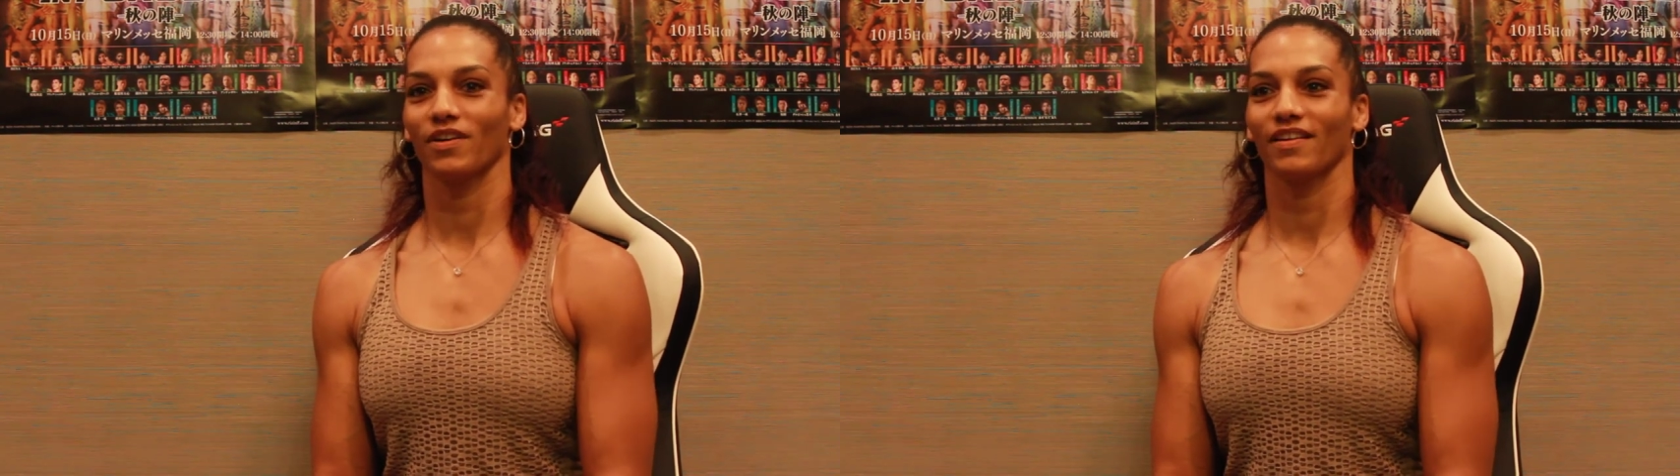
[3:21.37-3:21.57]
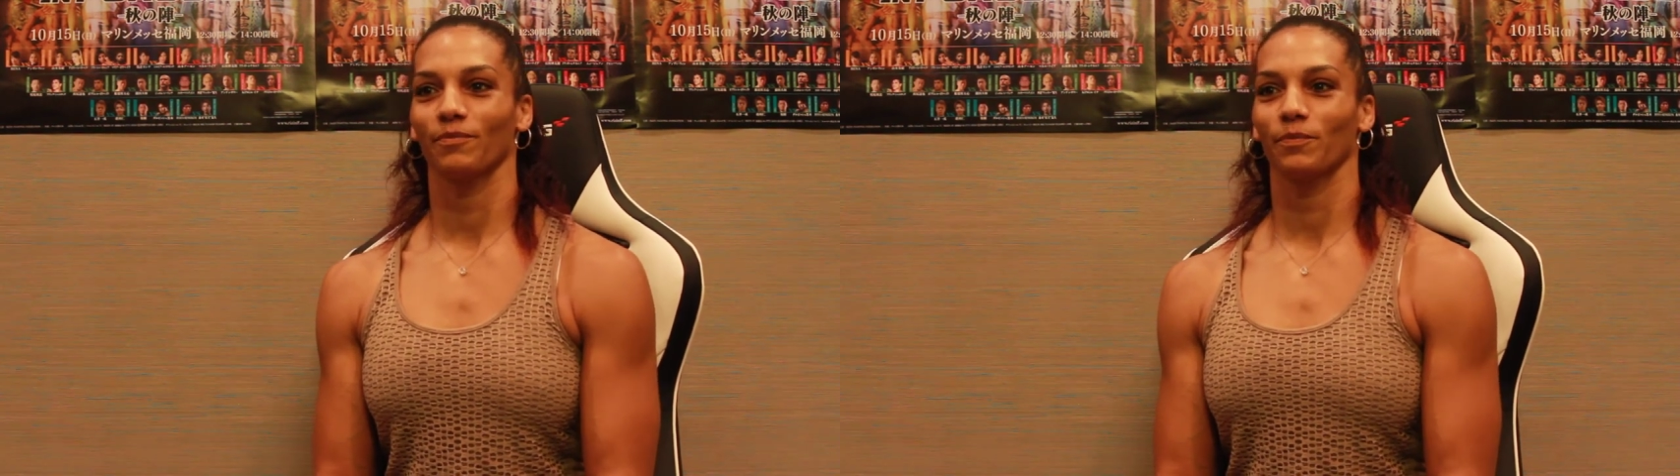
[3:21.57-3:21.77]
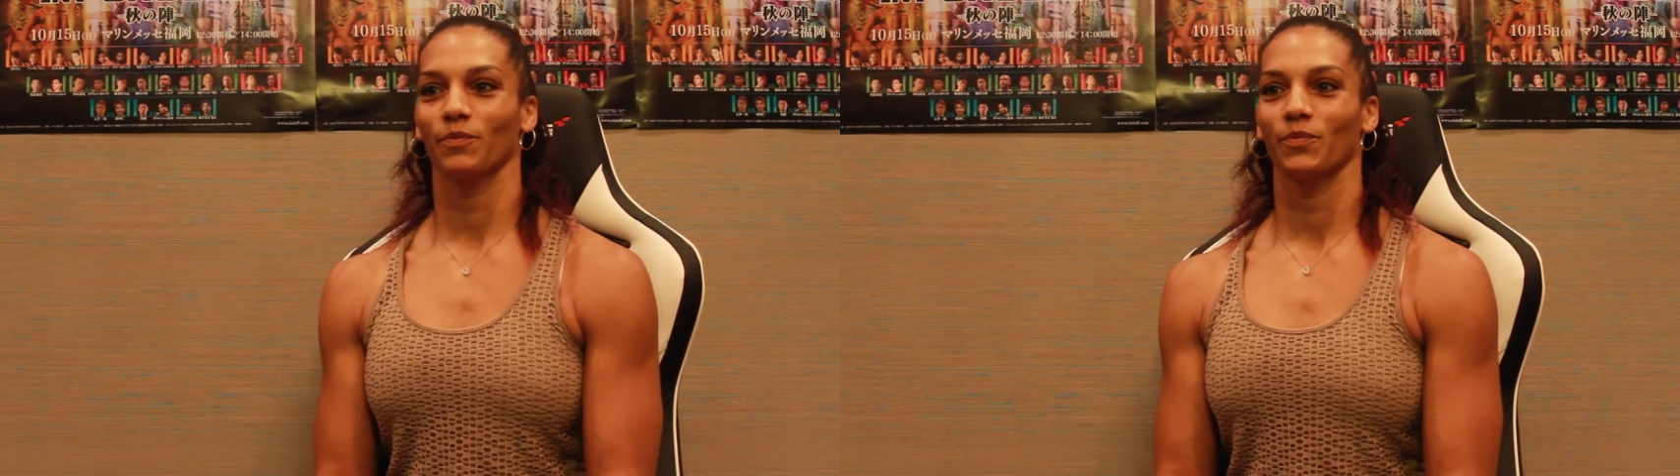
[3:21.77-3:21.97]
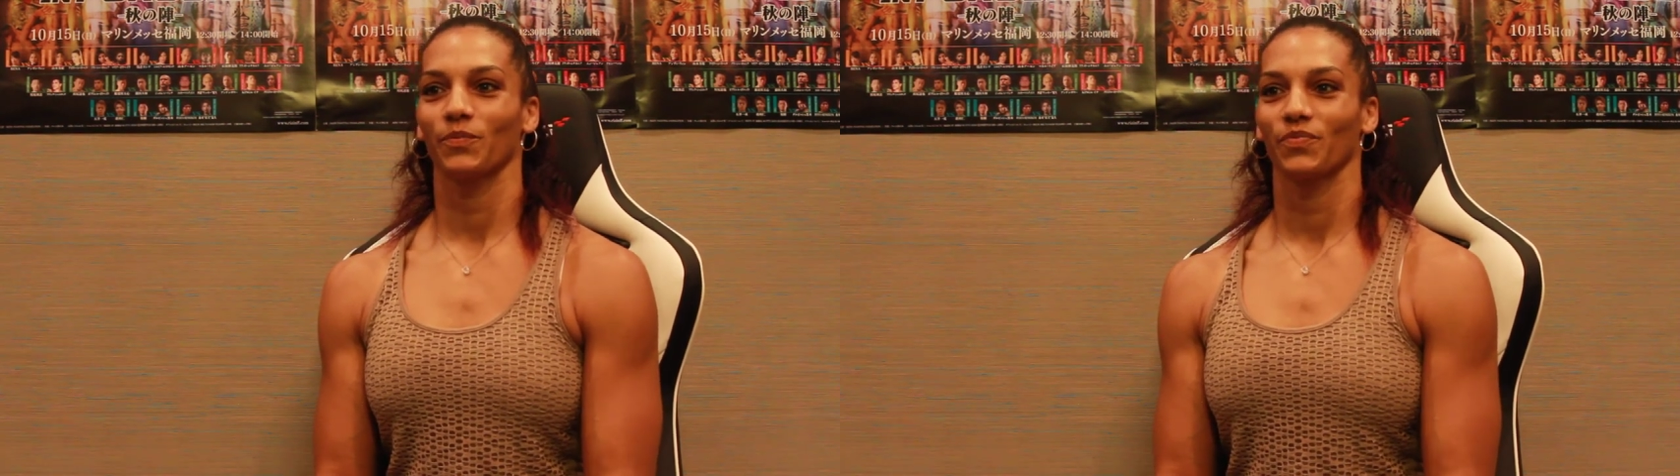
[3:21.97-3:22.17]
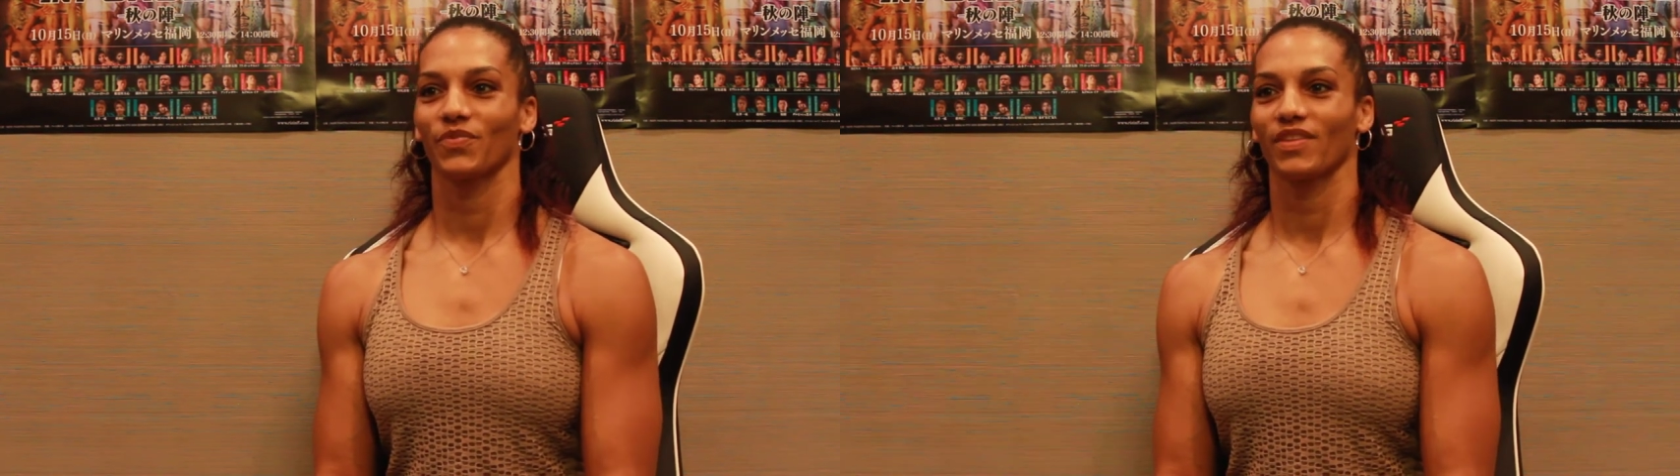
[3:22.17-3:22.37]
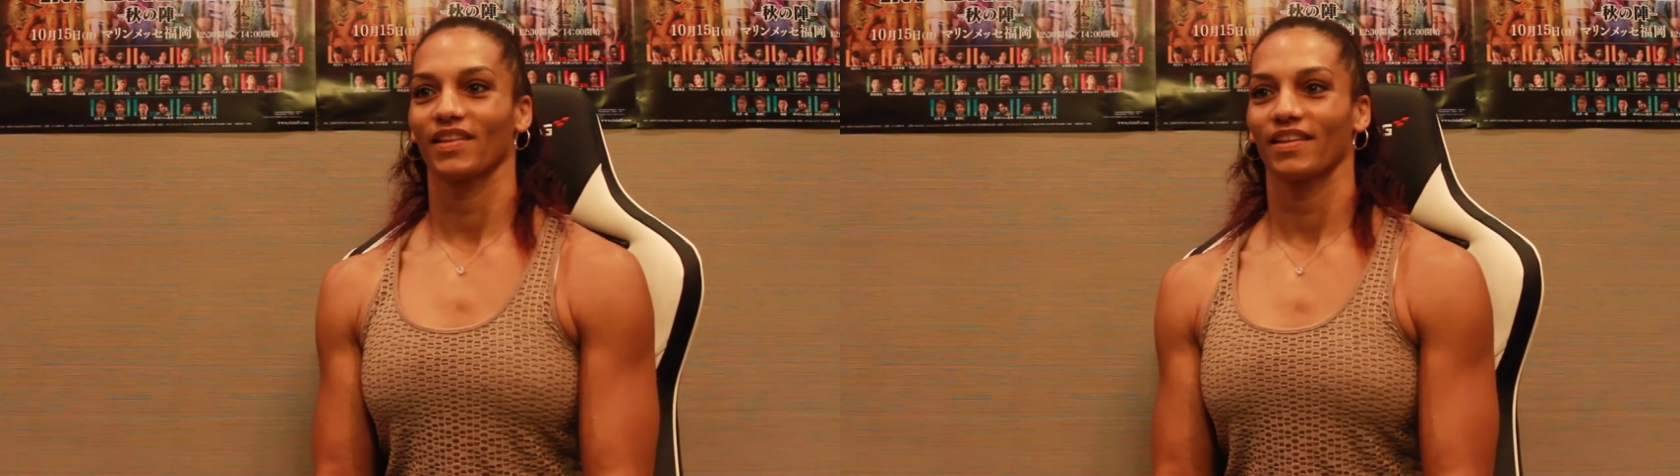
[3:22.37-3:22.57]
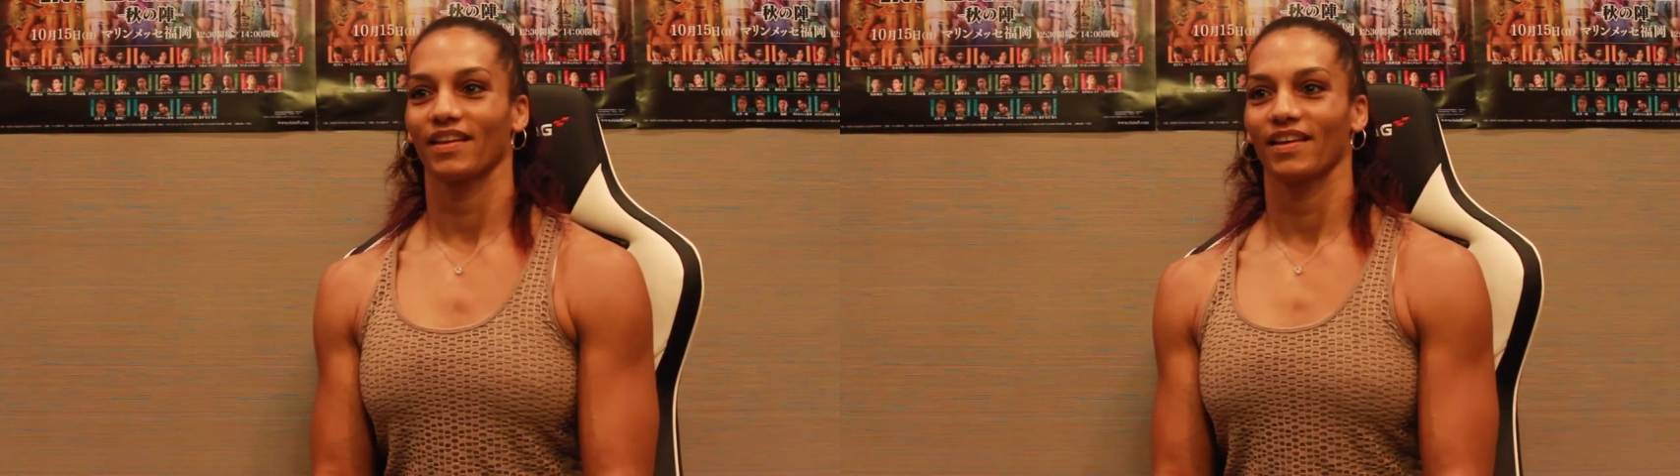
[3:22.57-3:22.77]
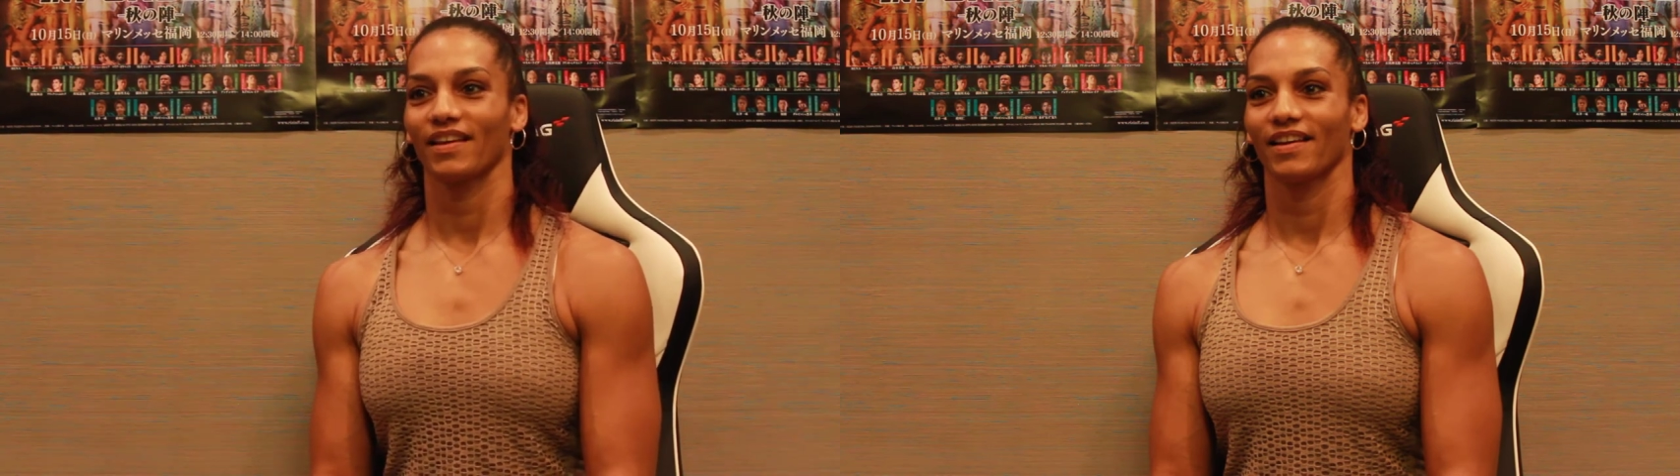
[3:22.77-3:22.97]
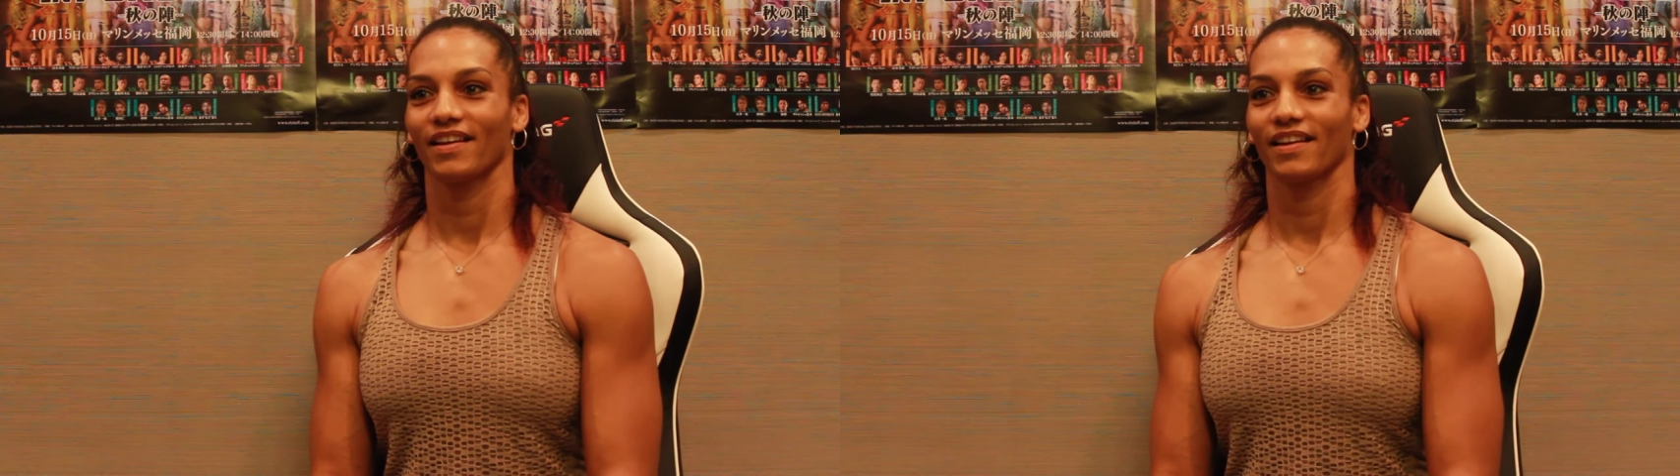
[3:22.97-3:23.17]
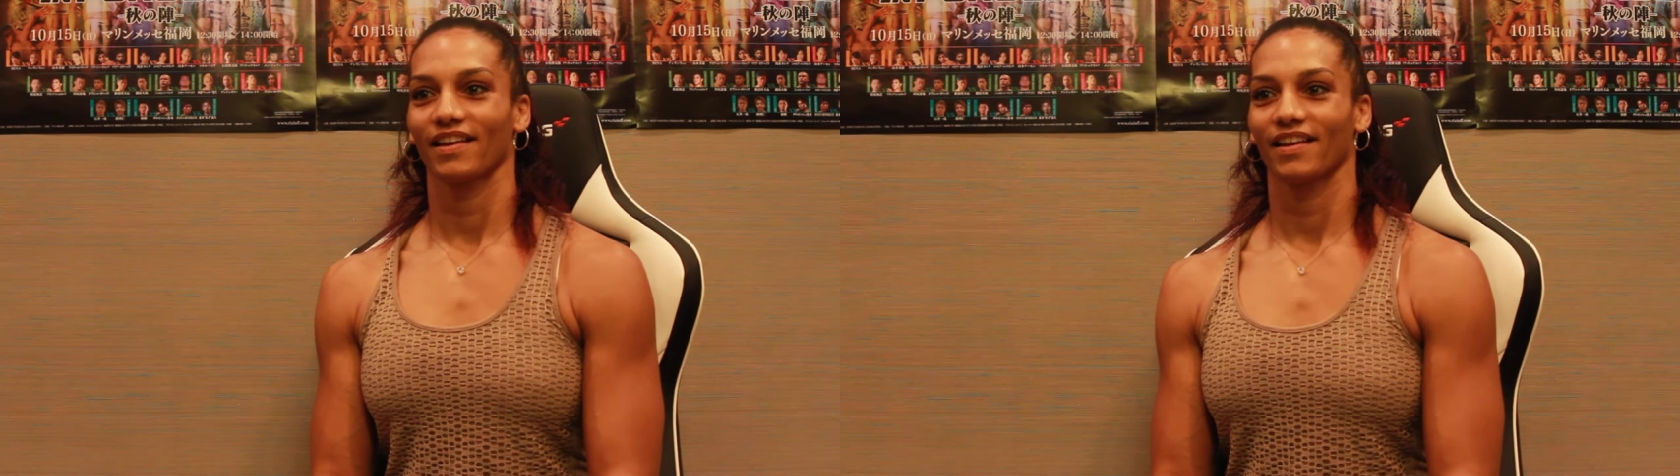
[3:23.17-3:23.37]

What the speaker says: when the fight gets going, what's going to happen to her?